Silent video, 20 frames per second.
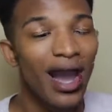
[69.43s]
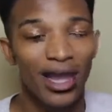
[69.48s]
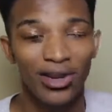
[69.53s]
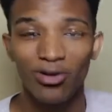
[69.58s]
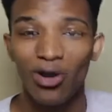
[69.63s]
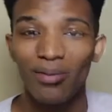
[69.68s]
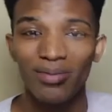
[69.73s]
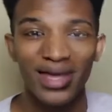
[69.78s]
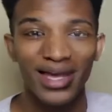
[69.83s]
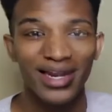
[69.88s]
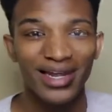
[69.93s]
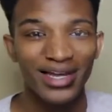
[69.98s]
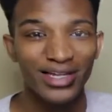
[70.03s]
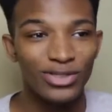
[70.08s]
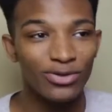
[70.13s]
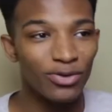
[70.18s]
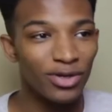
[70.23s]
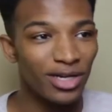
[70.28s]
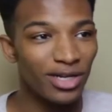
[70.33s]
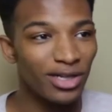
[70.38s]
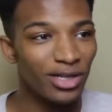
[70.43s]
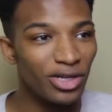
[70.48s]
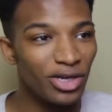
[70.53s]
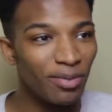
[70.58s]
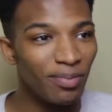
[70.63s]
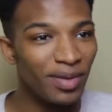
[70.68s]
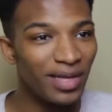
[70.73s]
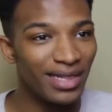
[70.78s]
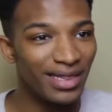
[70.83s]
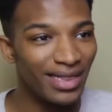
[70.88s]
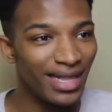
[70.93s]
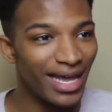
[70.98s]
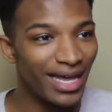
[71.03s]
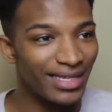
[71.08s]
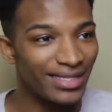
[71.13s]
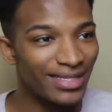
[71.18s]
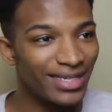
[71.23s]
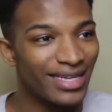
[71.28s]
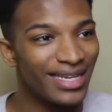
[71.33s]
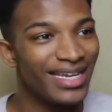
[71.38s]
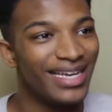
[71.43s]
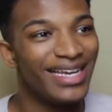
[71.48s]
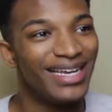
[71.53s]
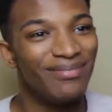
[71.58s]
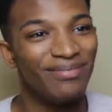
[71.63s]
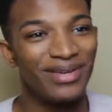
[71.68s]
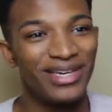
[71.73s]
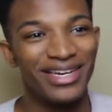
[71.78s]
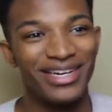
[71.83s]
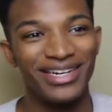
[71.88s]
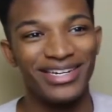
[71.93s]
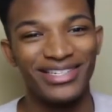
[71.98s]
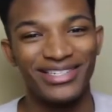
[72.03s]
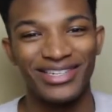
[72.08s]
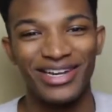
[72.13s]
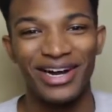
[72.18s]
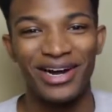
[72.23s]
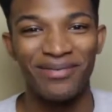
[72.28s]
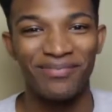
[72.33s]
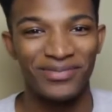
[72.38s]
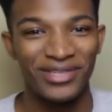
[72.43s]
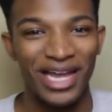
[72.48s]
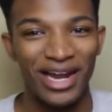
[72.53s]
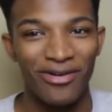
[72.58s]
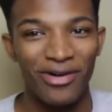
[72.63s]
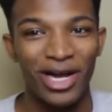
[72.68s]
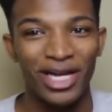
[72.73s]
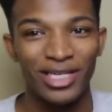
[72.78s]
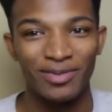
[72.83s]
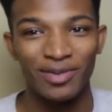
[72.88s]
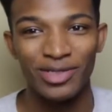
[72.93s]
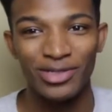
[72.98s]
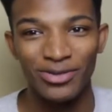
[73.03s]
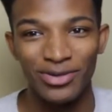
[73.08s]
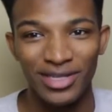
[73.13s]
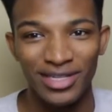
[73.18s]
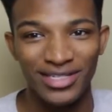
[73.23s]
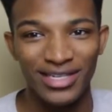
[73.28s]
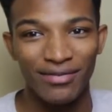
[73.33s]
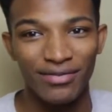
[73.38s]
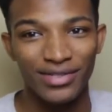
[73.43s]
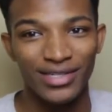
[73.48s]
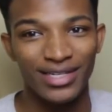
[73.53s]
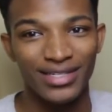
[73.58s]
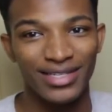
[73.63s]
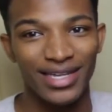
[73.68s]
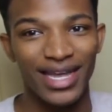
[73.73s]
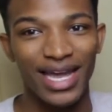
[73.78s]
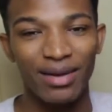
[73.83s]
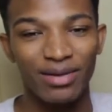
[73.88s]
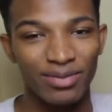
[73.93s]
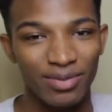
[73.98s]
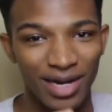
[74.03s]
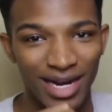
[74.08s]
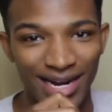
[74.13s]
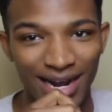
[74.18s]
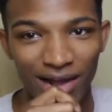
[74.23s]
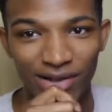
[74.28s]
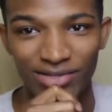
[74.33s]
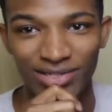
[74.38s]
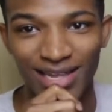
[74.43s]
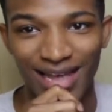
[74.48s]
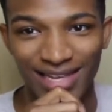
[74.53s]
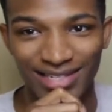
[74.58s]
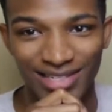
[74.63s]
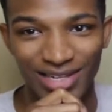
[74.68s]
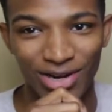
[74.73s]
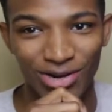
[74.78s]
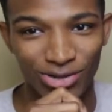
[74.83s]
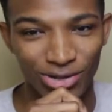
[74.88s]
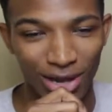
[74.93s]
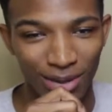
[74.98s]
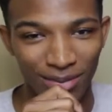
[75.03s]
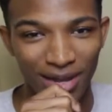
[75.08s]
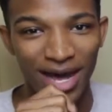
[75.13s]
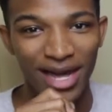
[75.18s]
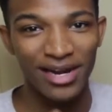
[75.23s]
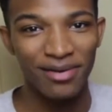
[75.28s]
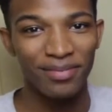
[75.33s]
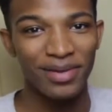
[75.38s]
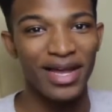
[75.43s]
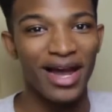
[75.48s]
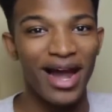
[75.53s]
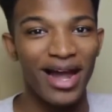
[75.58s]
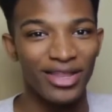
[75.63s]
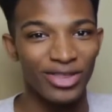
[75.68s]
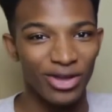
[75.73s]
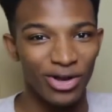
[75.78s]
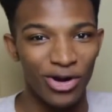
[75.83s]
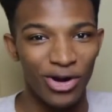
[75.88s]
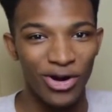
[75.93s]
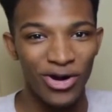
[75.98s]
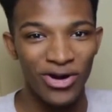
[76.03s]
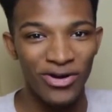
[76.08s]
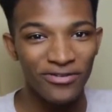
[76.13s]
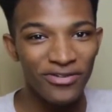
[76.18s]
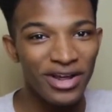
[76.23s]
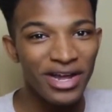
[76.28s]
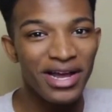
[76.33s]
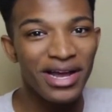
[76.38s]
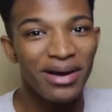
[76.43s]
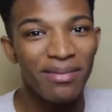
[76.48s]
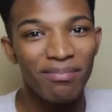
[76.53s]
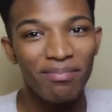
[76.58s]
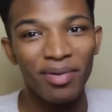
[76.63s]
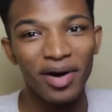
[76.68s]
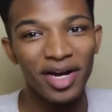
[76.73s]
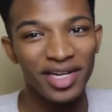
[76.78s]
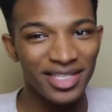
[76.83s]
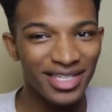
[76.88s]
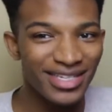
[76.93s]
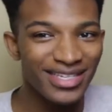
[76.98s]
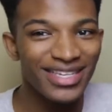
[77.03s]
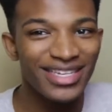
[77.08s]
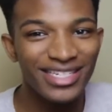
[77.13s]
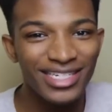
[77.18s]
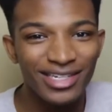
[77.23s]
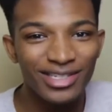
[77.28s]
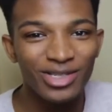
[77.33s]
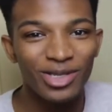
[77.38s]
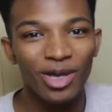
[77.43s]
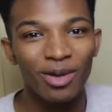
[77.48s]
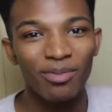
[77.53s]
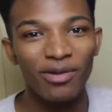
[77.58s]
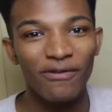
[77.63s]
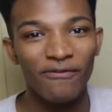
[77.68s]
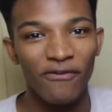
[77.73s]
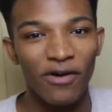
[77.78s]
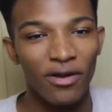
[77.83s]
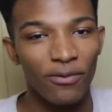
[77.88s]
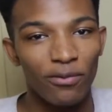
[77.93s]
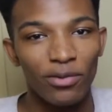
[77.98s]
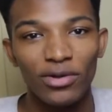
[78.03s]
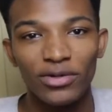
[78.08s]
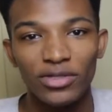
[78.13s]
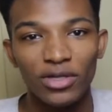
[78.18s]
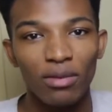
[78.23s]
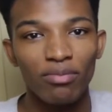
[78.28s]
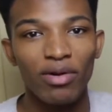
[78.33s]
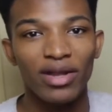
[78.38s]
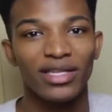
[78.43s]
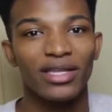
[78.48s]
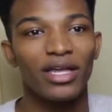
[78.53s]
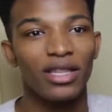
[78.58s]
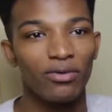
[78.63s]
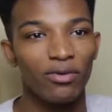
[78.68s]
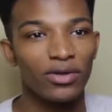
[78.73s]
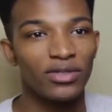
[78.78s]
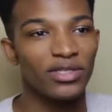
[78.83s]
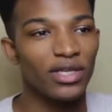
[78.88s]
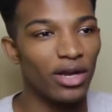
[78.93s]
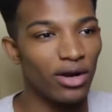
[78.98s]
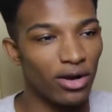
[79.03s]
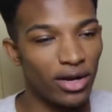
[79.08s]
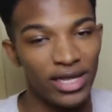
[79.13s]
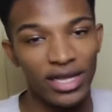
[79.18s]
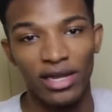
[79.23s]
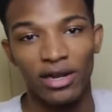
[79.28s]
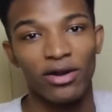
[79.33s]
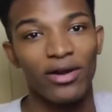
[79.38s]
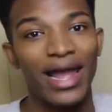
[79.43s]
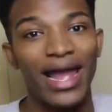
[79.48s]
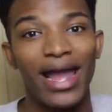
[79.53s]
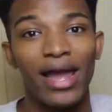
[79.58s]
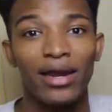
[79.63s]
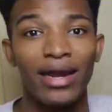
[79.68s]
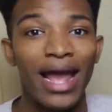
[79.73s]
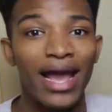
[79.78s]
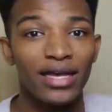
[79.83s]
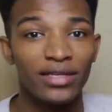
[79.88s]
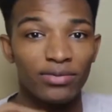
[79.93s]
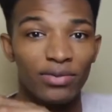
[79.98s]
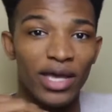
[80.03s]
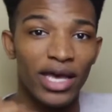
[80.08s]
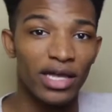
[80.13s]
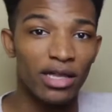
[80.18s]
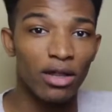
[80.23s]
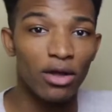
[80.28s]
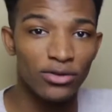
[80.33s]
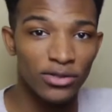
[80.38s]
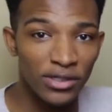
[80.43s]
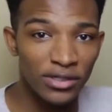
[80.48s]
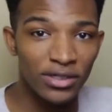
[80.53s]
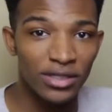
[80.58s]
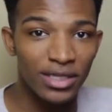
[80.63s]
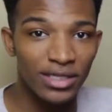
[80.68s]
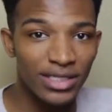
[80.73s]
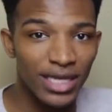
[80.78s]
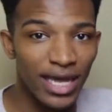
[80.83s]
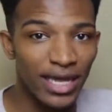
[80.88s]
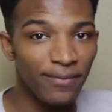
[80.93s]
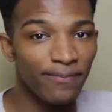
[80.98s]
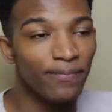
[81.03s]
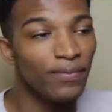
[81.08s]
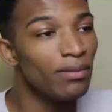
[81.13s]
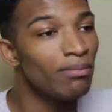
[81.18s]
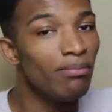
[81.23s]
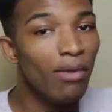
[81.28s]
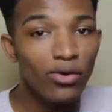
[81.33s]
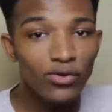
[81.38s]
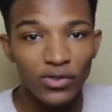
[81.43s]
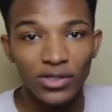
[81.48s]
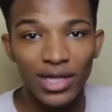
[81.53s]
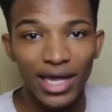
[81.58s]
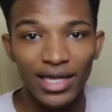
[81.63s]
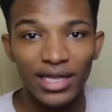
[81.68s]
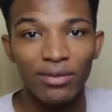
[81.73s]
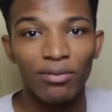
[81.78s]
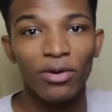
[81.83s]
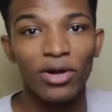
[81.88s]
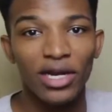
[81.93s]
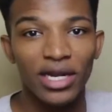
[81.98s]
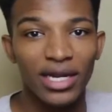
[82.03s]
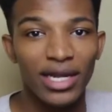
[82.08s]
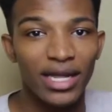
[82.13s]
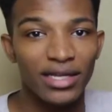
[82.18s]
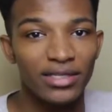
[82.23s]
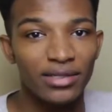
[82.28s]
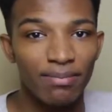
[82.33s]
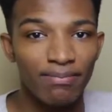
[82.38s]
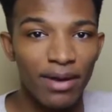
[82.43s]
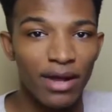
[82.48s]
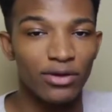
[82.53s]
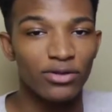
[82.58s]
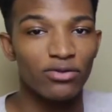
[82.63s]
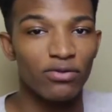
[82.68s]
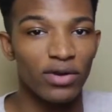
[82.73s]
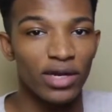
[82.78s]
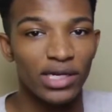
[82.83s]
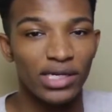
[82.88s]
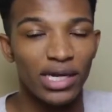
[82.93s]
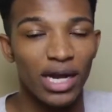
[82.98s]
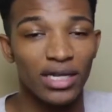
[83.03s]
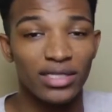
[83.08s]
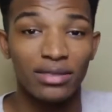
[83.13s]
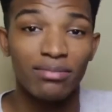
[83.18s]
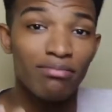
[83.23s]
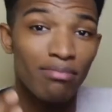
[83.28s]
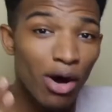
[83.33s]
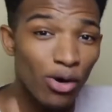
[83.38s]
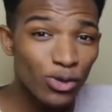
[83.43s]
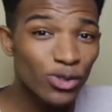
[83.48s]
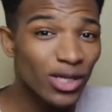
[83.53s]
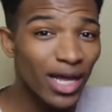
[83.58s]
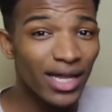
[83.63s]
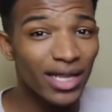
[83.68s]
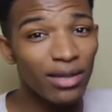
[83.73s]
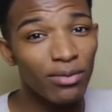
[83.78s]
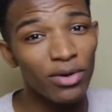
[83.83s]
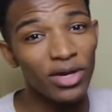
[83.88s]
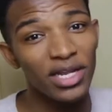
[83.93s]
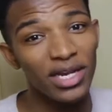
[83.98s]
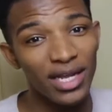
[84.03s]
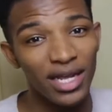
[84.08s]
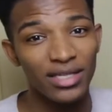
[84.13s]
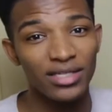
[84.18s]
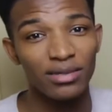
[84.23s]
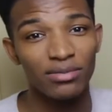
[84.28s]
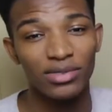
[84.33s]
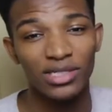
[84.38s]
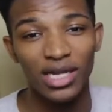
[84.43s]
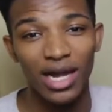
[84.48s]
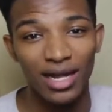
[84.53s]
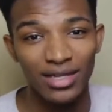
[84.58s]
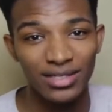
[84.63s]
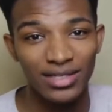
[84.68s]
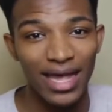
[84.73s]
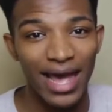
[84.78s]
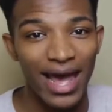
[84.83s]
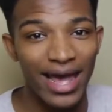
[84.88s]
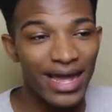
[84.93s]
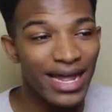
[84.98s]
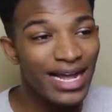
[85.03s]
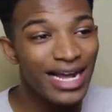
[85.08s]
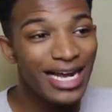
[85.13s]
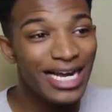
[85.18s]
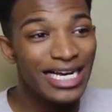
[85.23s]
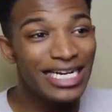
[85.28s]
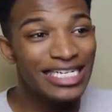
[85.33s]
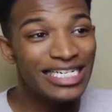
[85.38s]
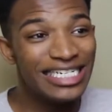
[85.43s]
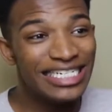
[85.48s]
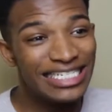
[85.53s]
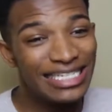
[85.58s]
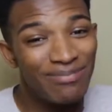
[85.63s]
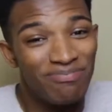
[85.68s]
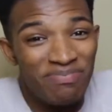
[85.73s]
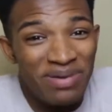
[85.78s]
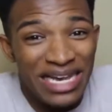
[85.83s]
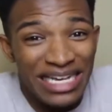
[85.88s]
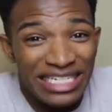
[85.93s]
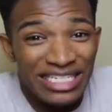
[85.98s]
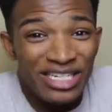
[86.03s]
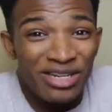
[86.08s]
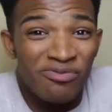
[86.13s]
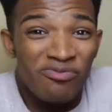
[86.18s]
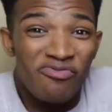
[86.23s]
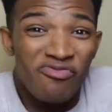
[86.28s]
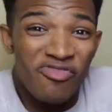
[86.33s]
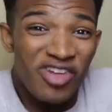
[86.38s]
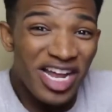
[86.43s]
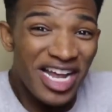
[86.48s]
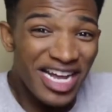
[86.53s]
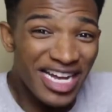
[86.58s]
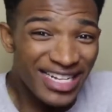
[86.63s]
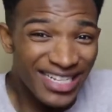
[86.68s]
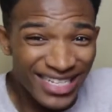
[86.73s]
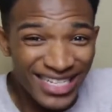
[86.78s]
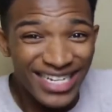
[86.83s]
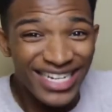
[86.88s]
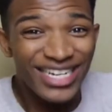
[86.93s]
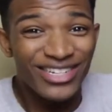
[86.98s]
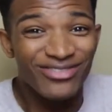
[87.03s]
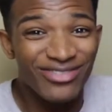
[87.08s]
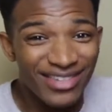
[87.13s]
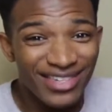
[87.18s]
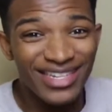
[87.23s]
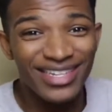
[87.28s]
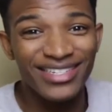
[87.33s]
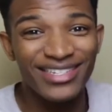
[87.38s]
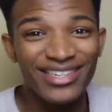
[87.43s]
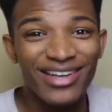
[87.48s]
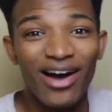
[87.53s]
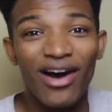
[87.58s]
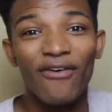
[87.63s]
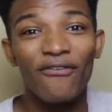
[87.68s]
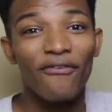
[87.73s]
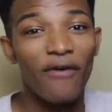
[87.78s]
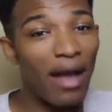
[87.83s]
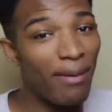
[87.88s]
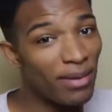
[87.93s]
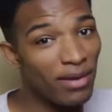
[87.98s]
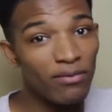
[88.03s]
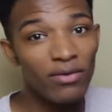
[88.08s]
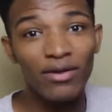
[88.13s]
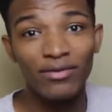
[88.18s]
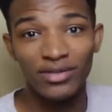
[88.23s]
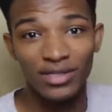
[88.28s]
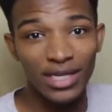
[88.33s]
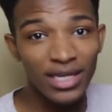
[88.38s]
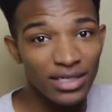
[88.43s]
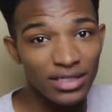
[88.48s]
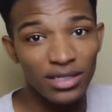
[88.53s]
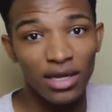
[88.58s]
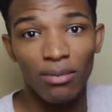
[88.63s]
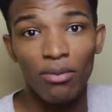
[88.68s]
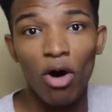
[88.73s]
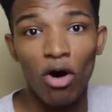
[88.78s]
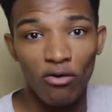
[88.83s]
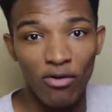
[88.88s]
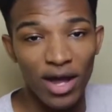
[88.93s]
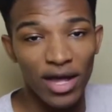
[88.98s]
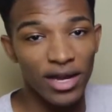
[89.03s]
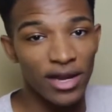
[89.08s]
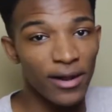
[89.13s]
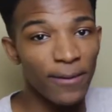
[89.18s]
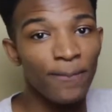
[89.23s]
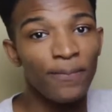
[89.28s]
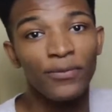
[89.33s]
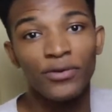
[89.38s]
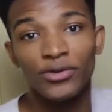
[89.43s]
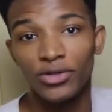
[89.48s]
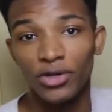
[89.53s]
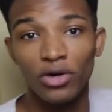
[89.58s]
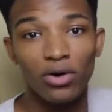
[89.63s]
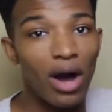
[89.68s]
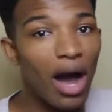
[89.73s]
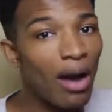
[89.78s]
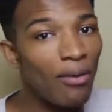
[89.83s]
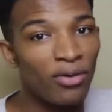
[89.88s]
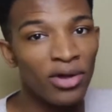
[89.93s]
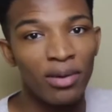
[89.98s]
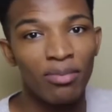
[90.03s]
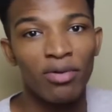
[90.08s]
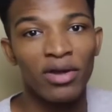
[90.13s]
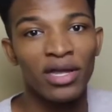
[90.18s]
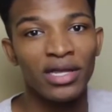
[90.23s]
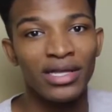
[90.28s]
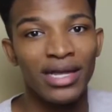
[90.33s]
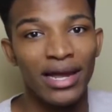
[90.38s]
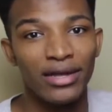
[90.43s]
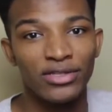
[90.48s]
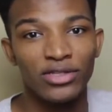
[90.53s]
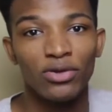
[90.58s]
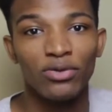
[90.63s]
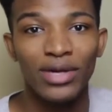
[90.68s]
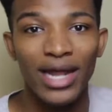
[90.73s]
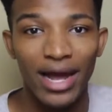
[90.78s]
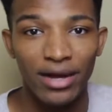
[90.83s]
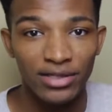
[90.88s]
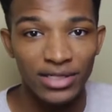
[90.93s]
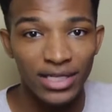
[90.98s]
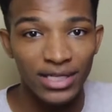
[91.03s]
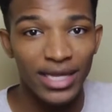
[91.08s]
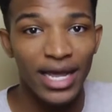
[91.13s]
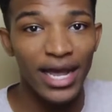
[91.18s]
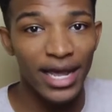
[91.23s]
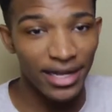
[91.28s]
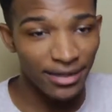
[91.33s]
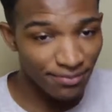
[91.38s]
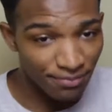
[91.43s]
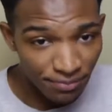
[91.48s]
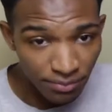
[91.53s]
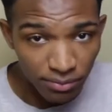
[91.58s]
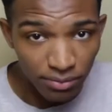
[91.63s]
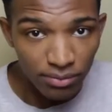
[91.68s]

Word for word: I know I'm getting into it a little bit late because um, Sakurai has been doing this ever since the game's been announced last year, so I'm kind of behind the curve, but it should still be fun. We'll still break down the ones that are here, and as we get closer to the date, most likely we're going to get some better screenshots, and most likely we're going to get some shots that depicts some really interesting stuff. I mean, we've seen some already, so I want to break it down. So now, today,